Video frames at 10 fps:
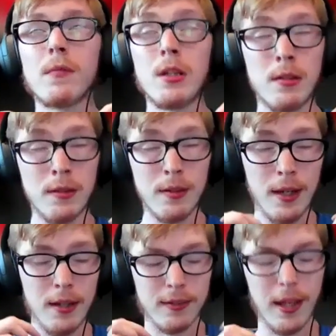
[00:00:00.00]
it's this
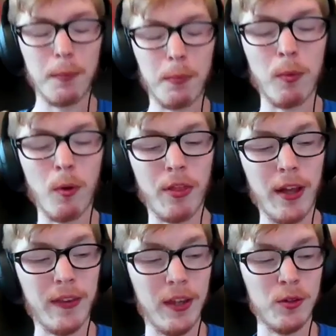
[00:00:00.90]
inescapable
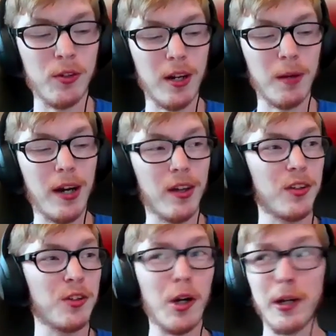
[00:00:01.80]
thing that you talk about.
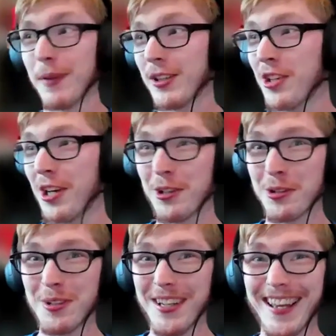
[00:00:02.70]
Sorry, my chair is
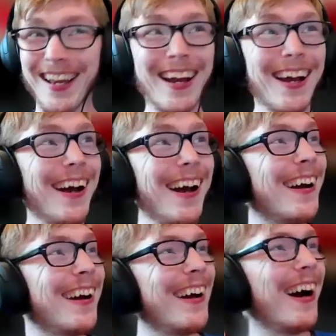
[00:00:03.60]
creaking.
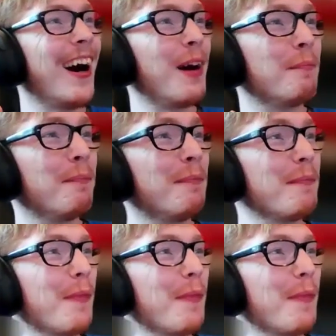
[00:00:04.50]
Um,